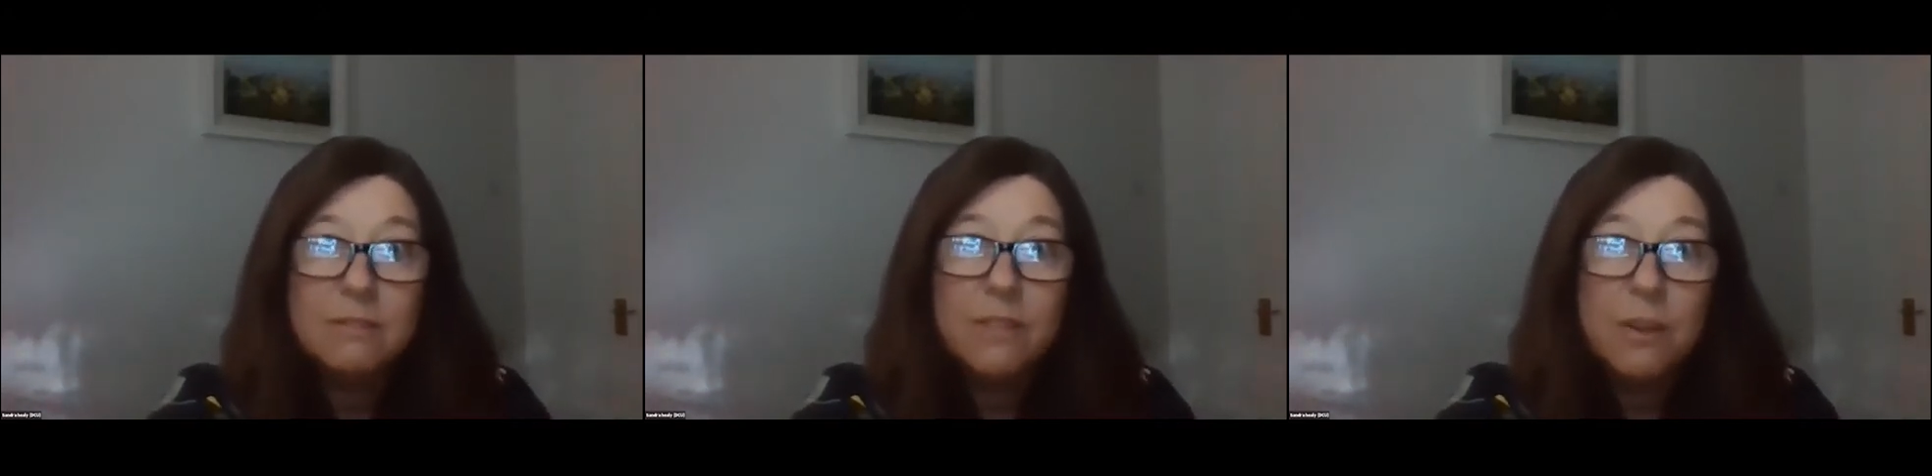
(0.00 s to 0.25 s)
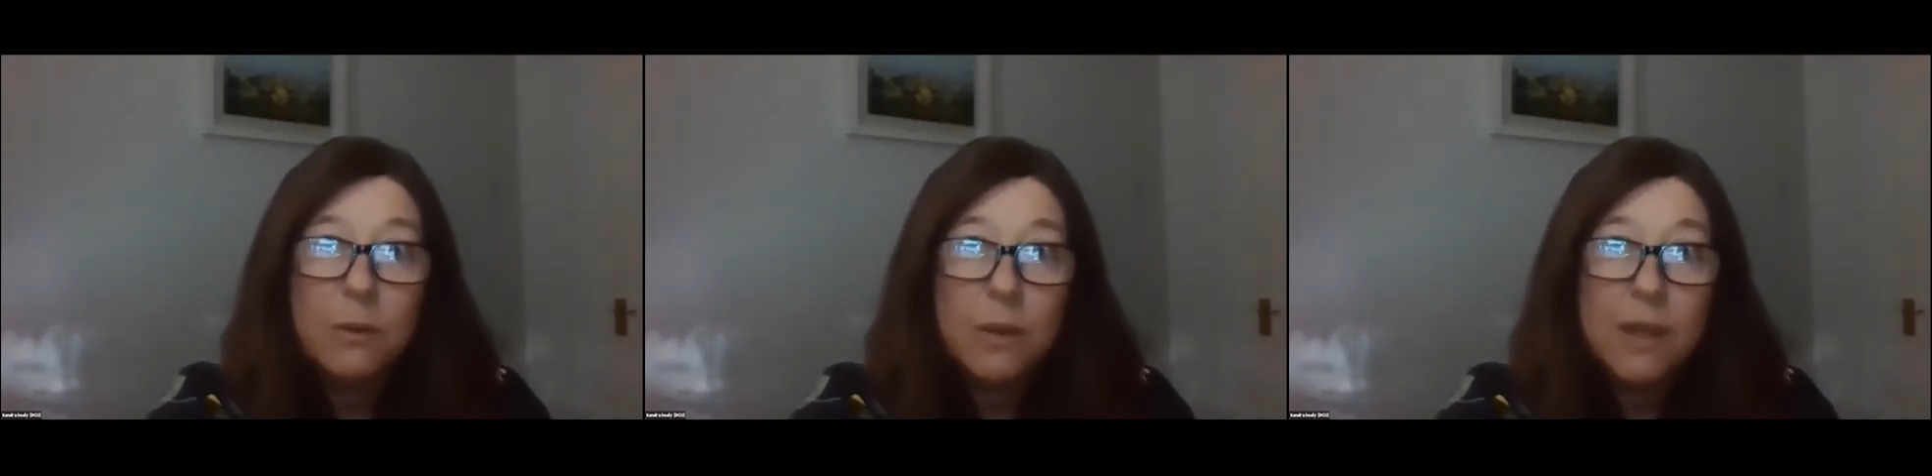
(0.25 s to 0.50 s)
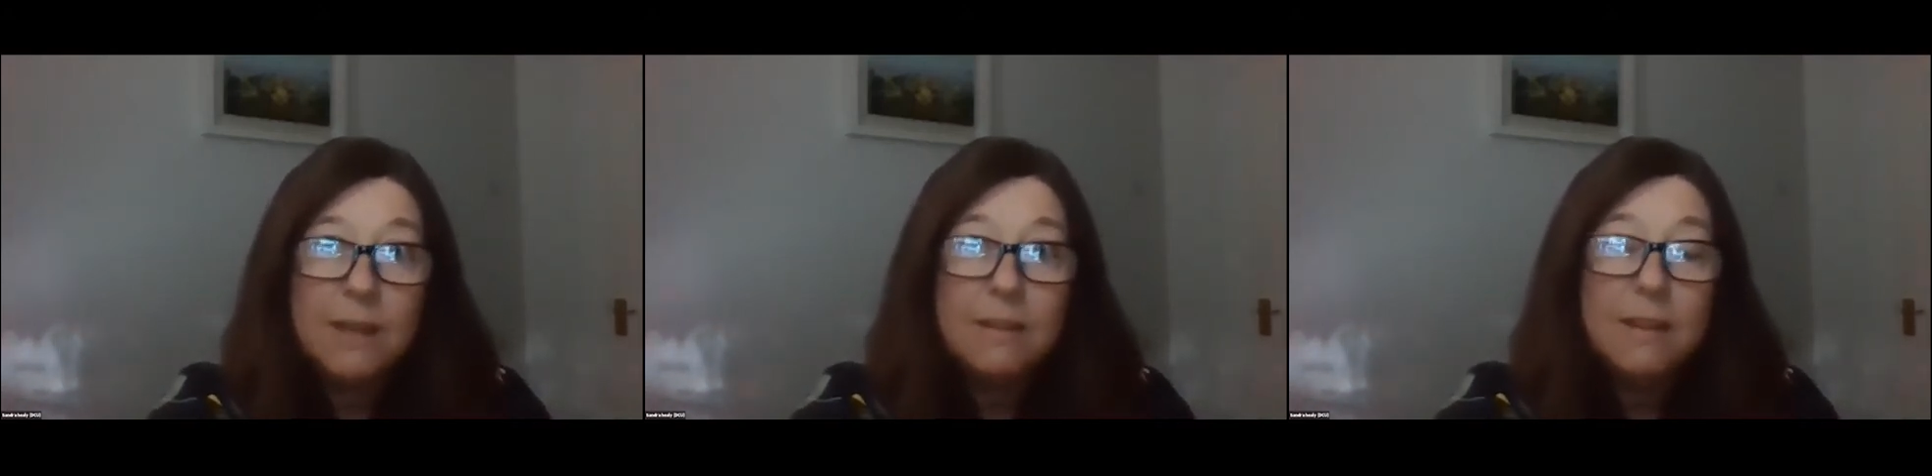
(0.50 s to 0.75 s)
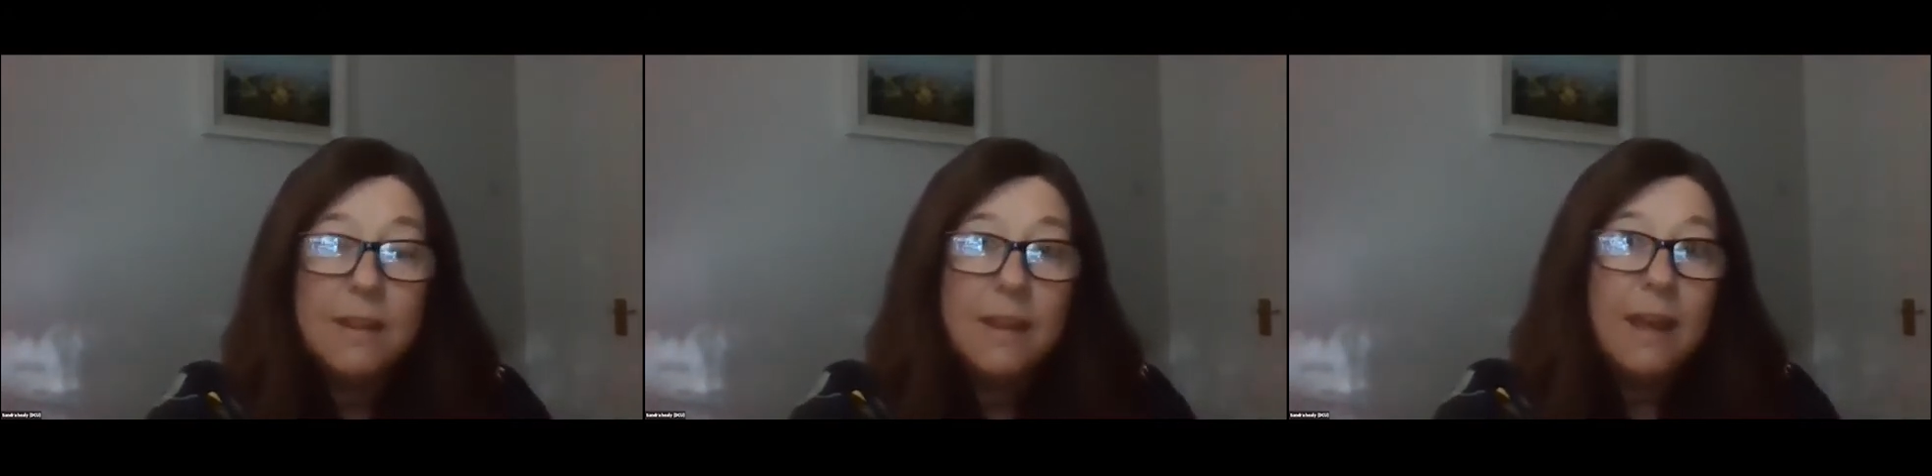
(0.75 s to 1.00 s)
okay?
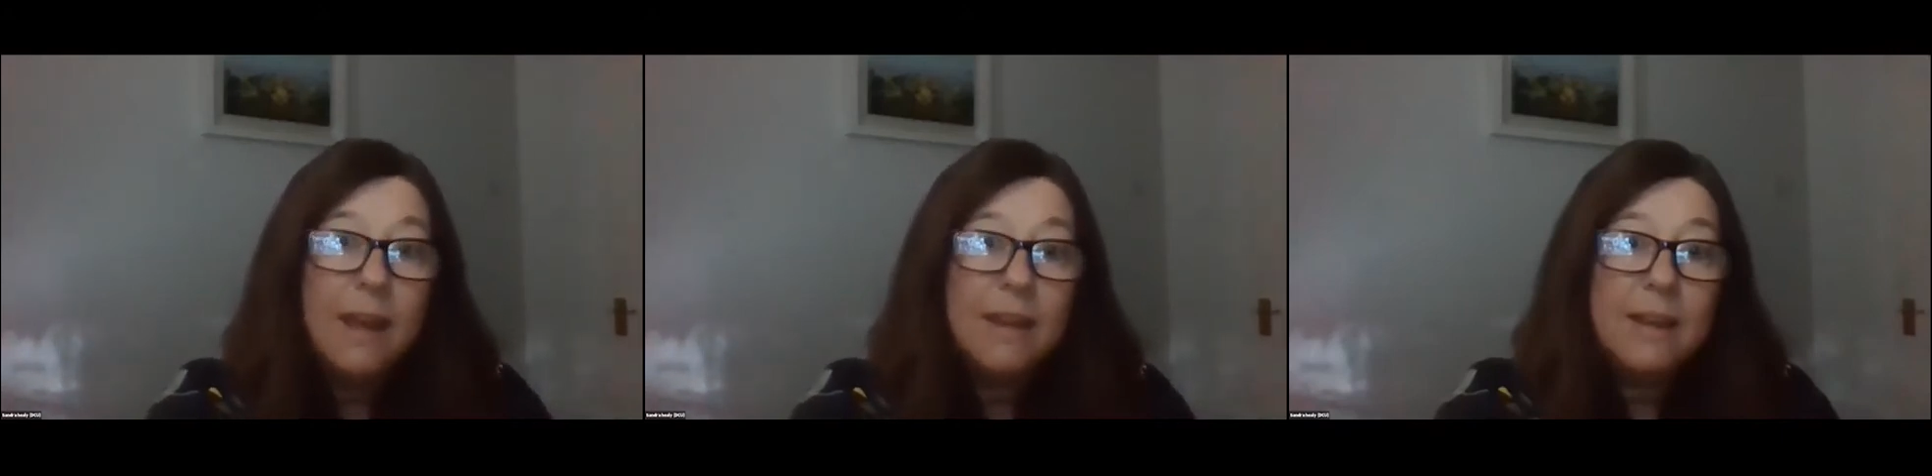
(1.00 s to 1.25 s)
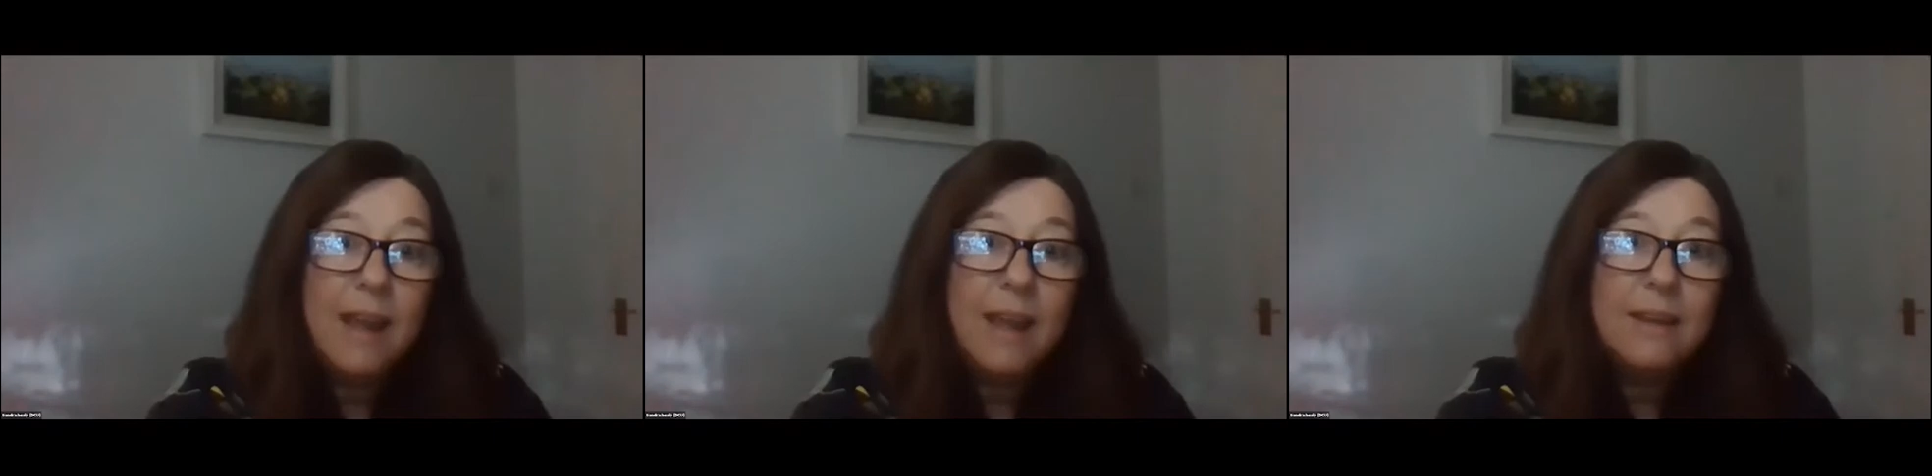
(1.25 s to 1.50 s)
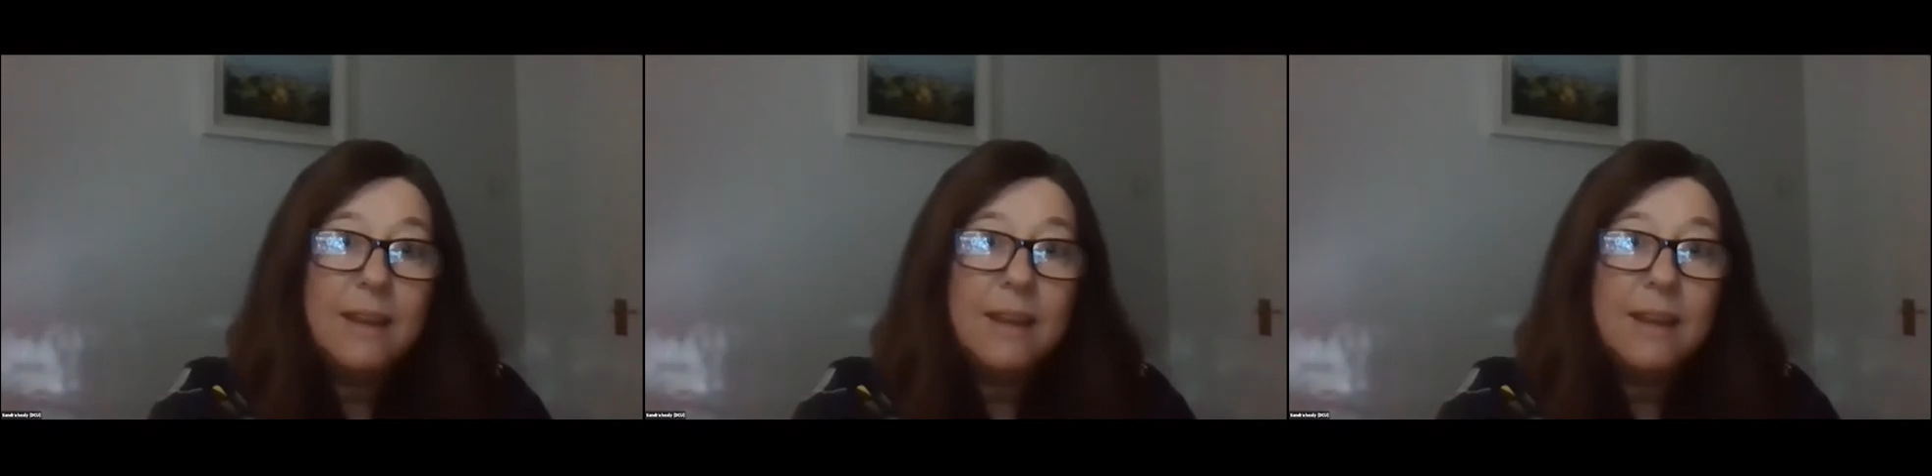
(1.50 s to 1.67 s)
And